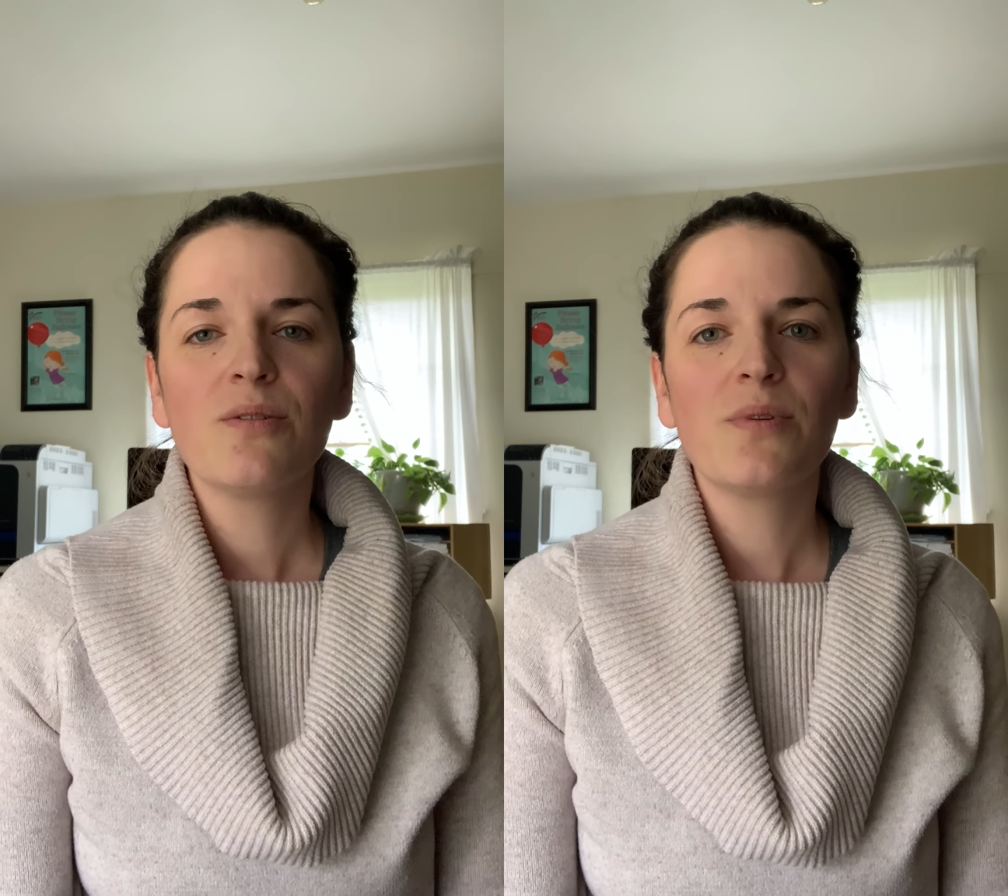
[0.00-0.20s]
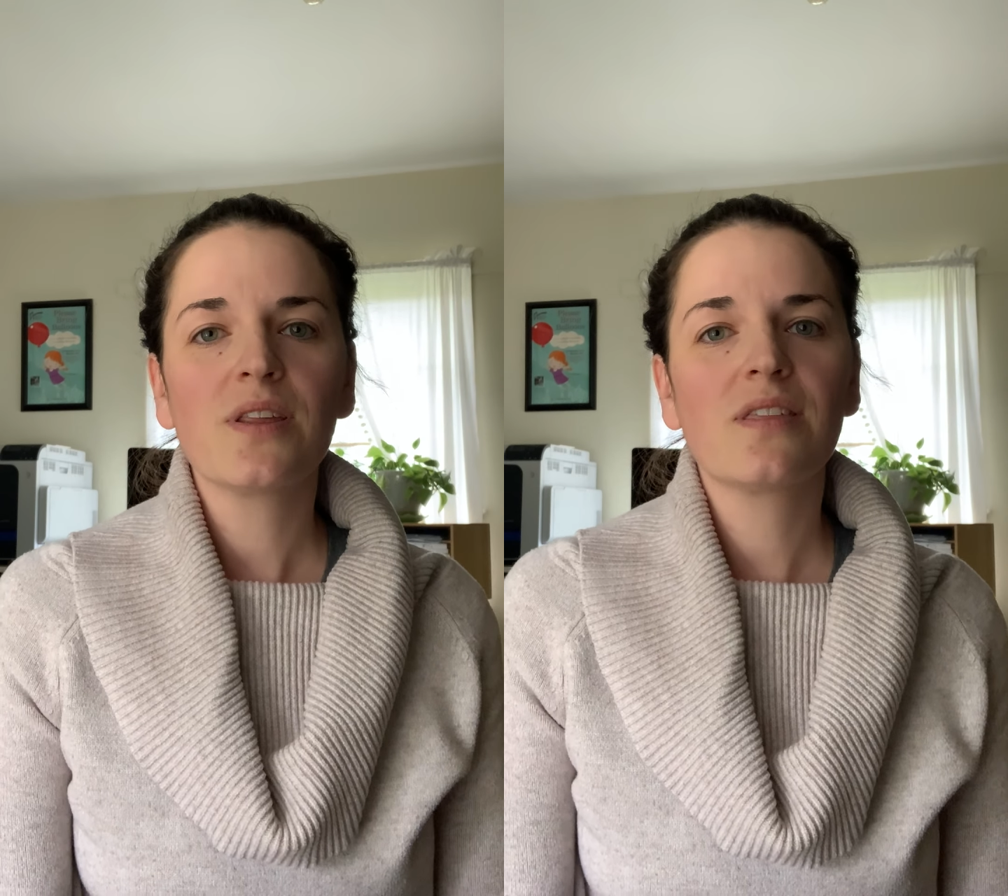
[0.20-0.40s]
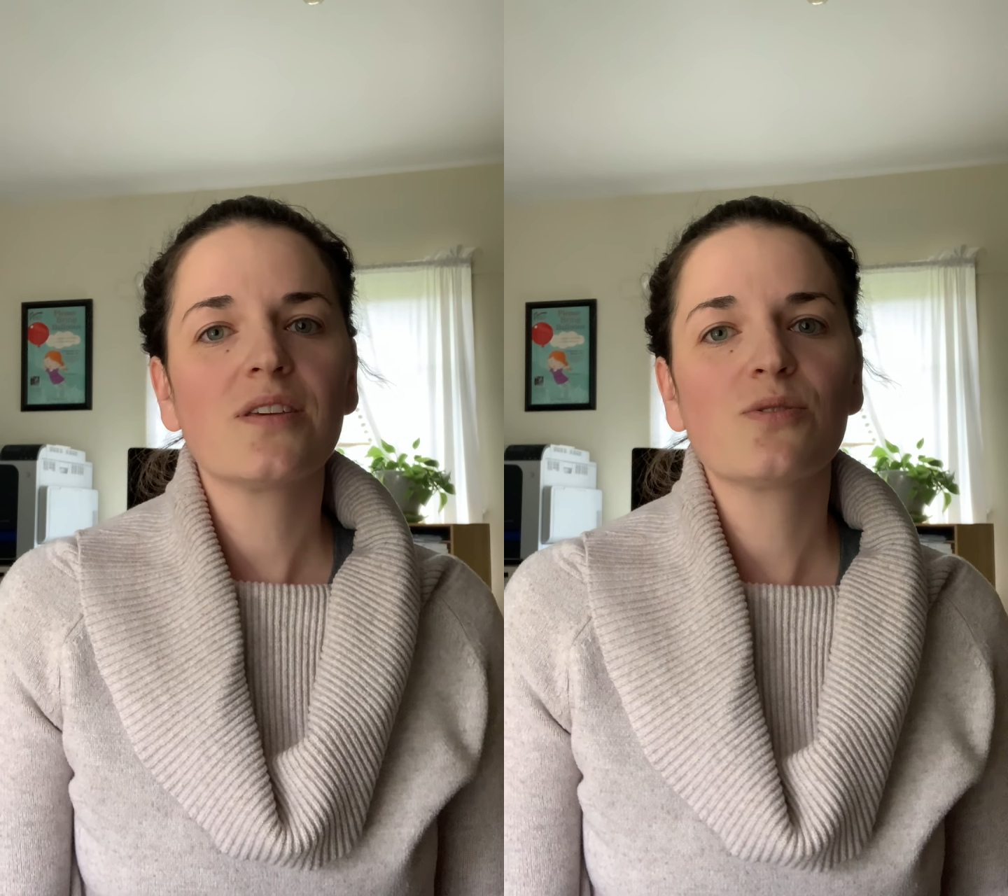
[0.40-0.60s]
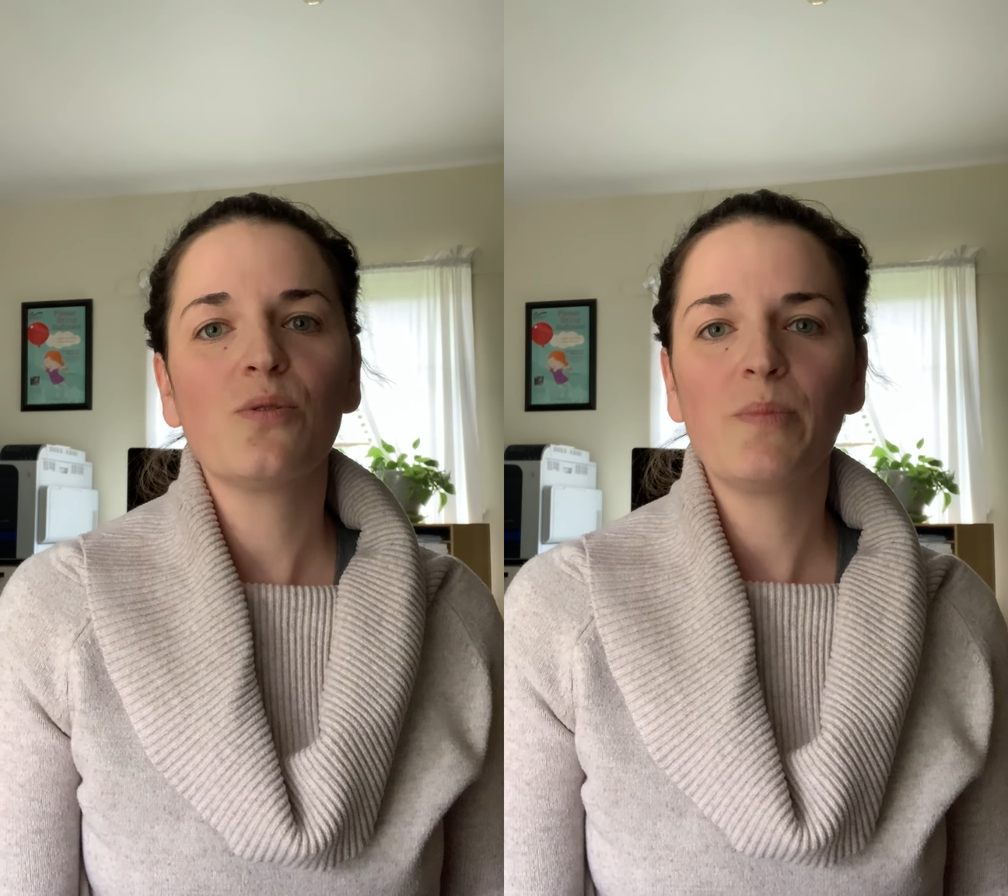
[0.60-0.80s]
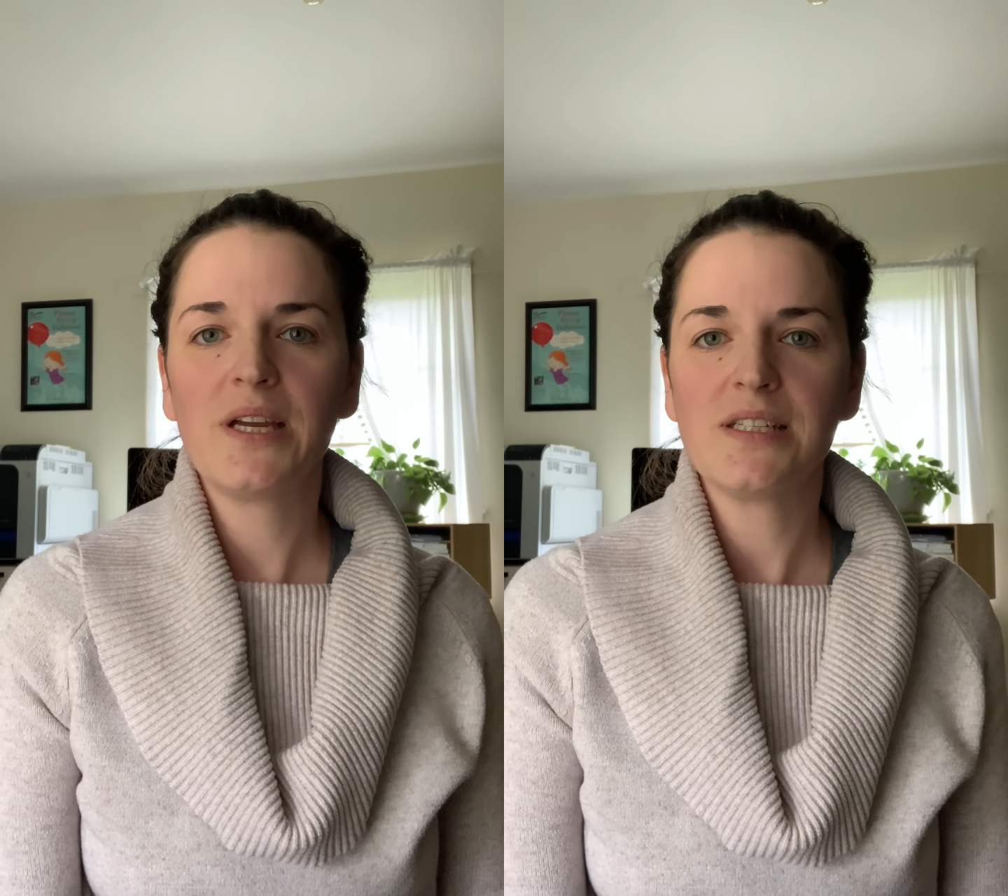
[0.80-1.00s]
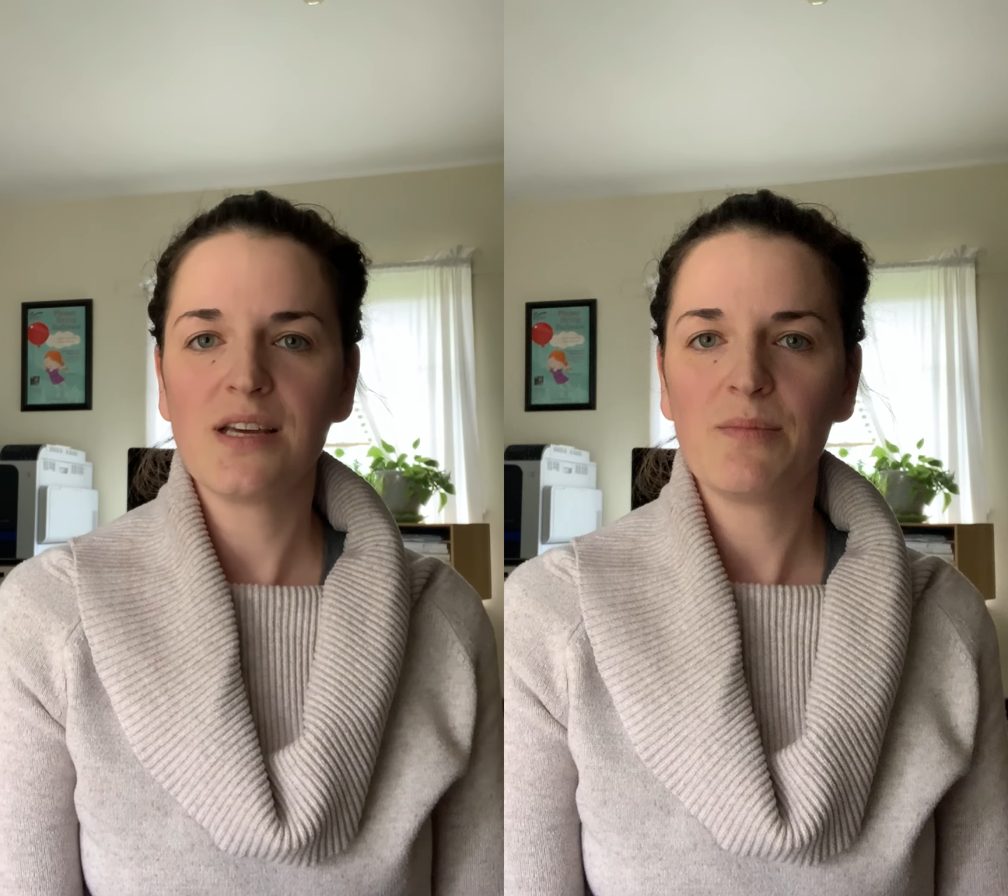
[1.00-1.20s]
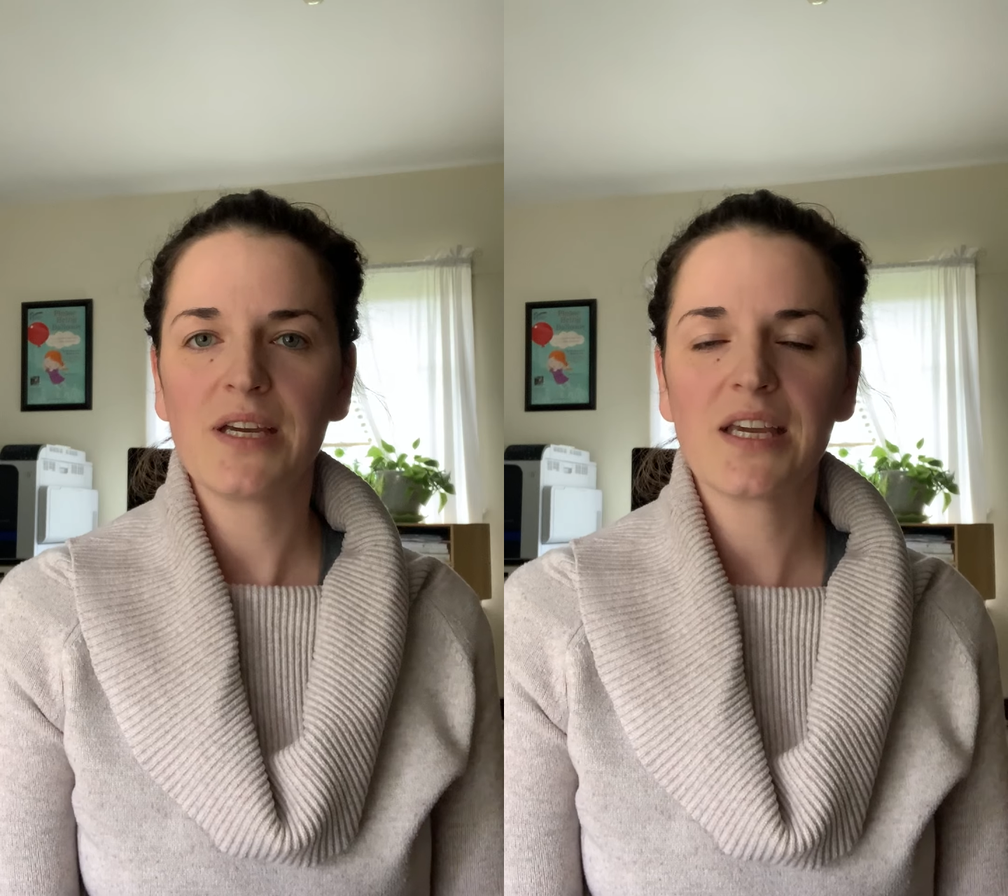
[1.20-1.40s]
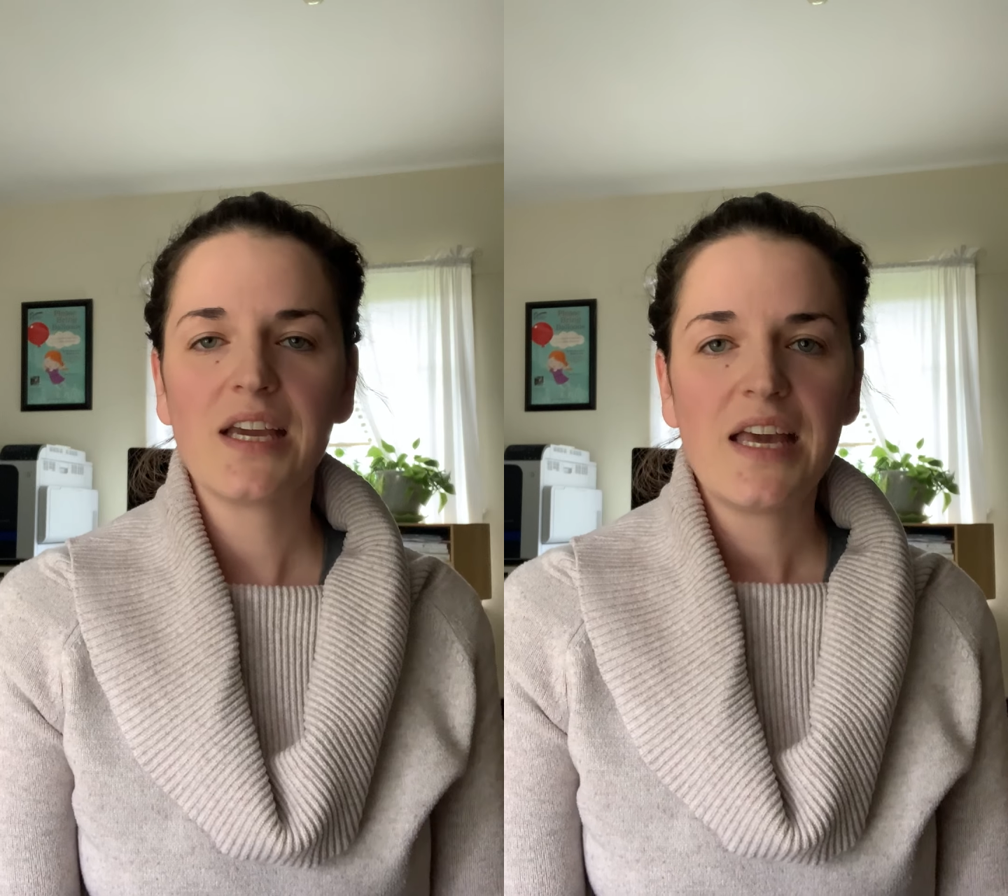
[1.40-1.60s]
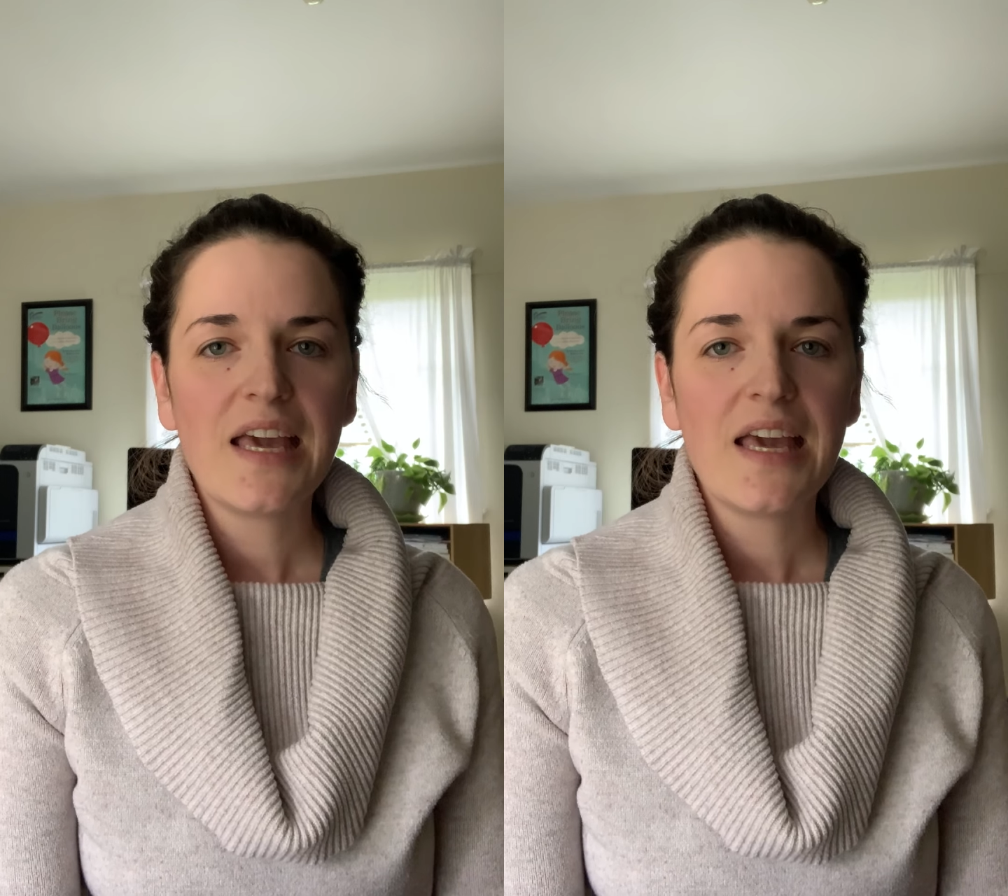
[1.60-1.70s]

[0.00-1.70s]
with this whole pandemic.